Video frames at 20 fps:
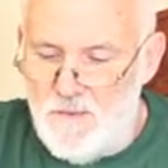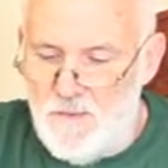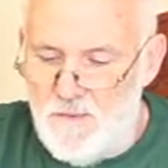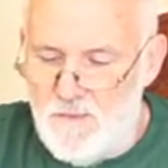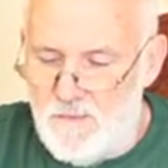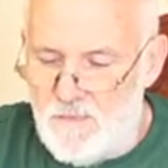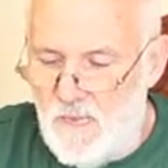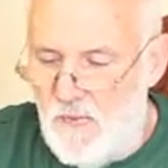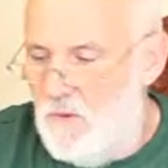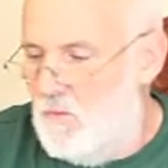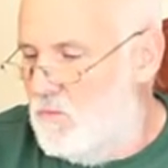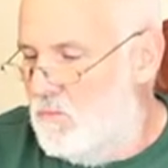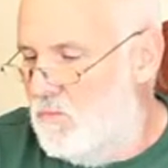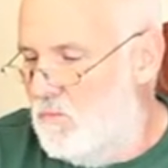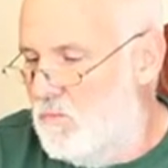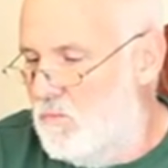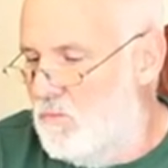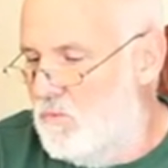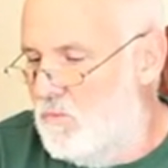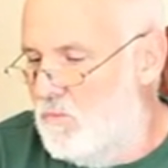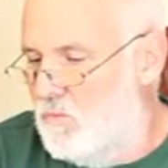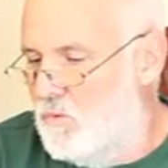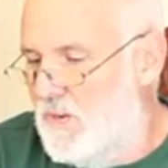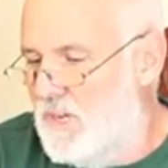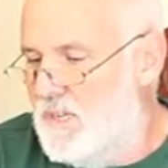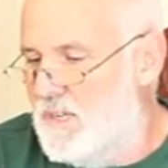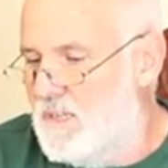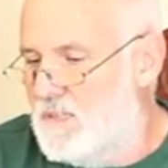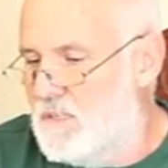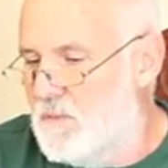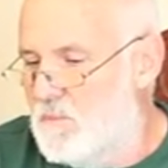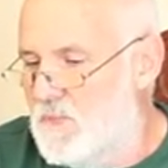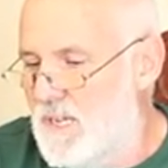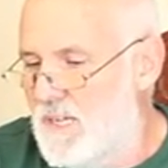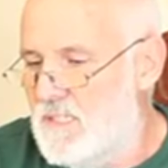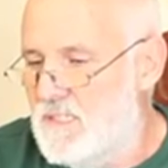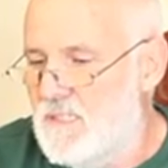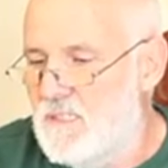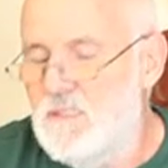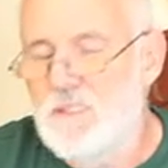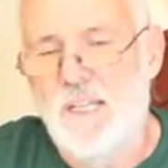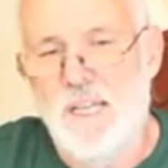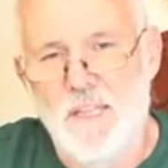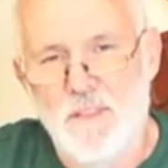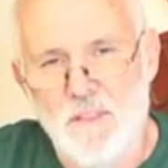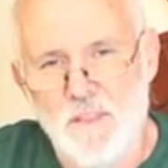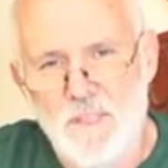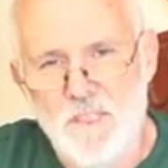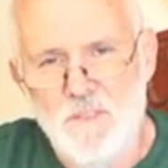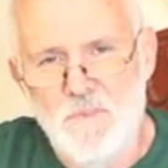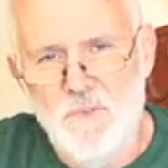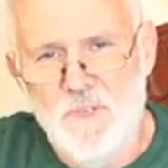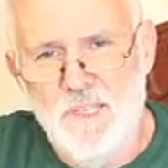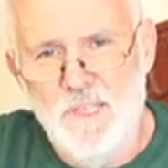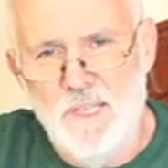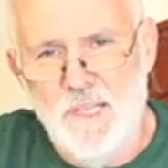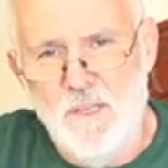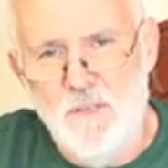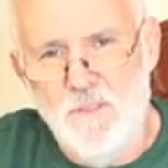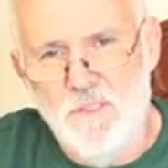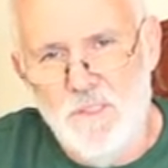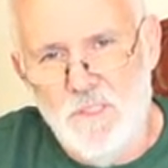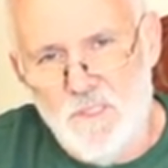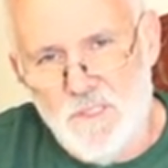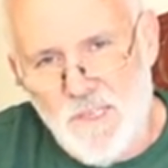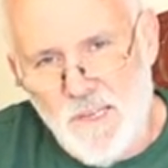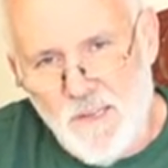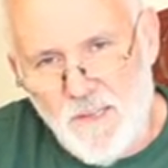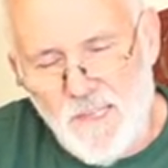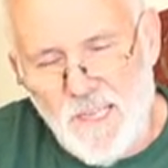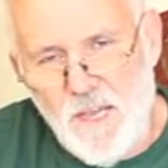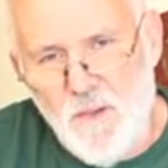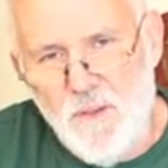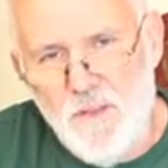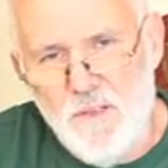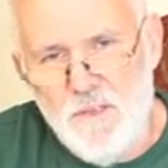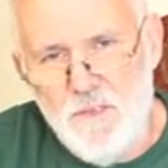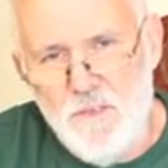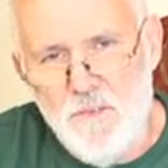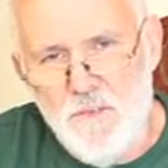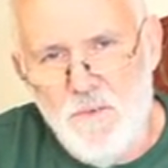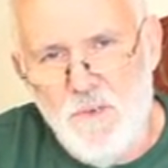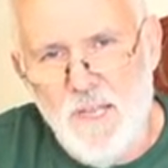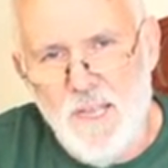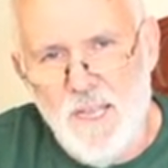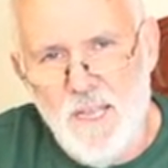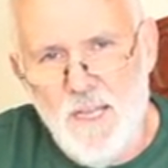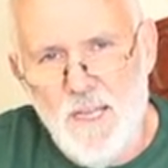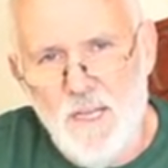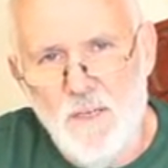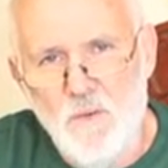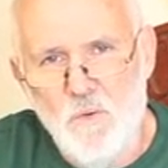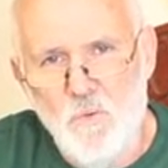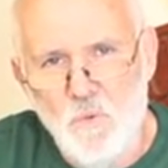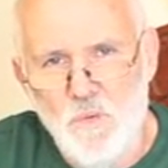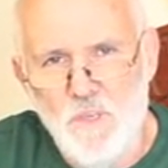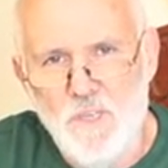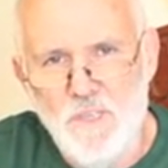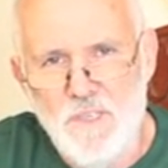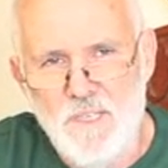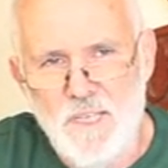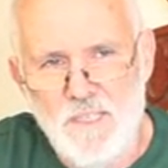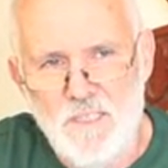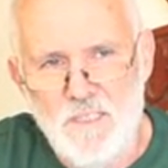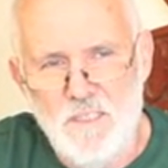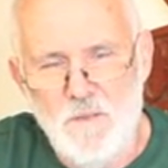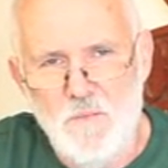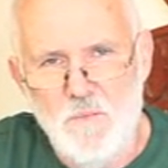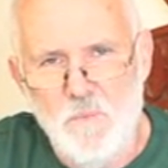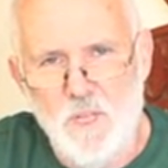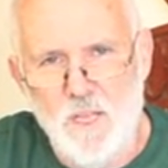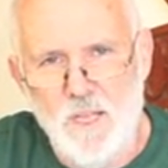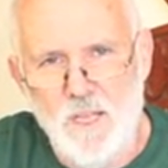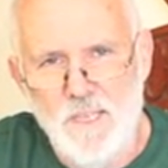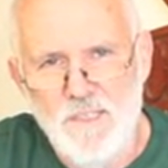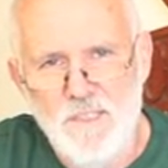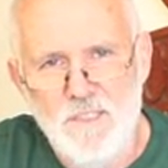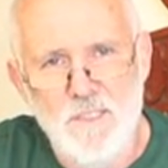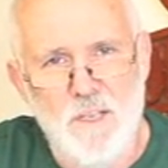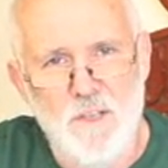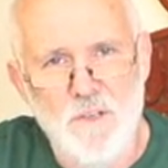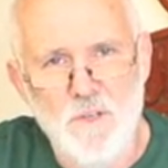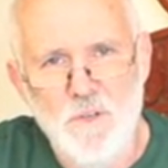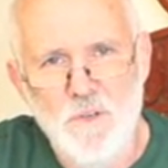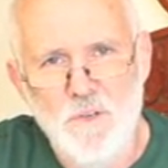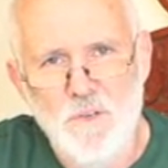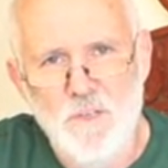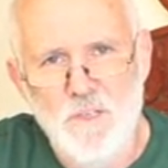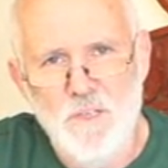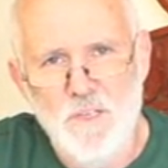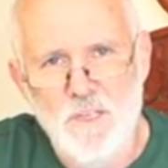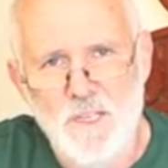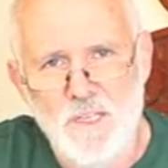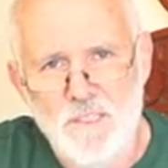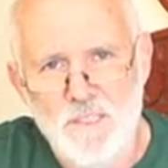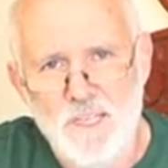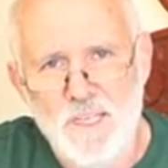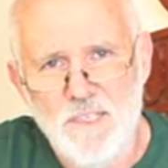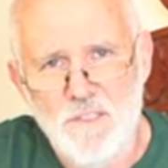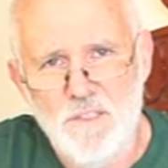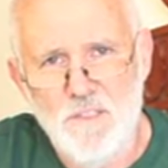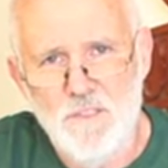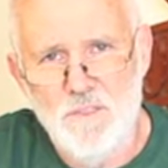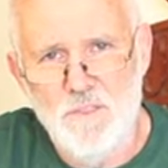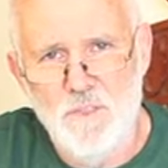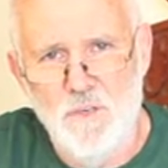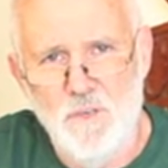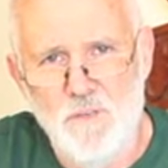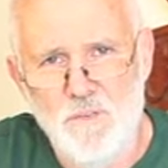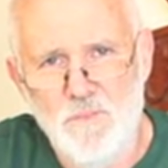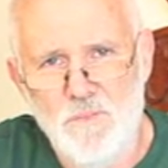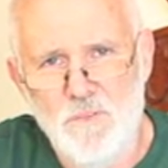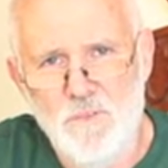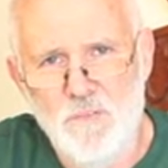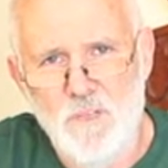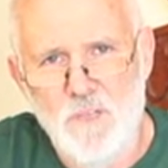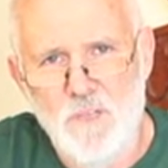So we did some testings, and this video is just going to go into how we tested planes so you can assess yourself